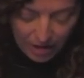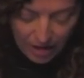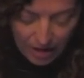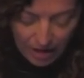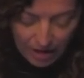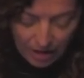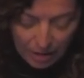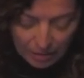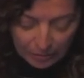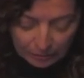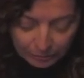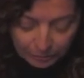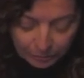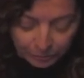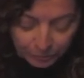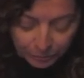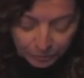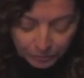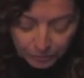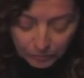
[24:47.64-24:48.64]
But
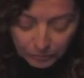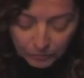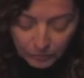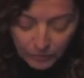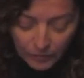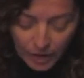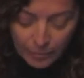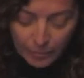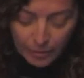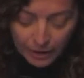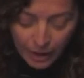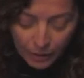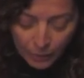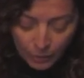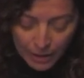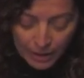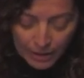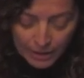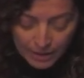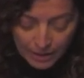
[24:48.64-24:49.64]
I
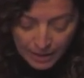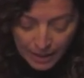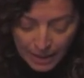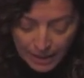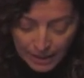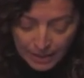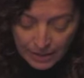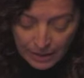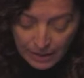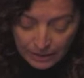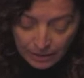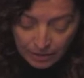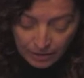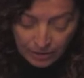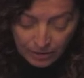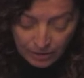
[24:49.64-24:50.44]
will say that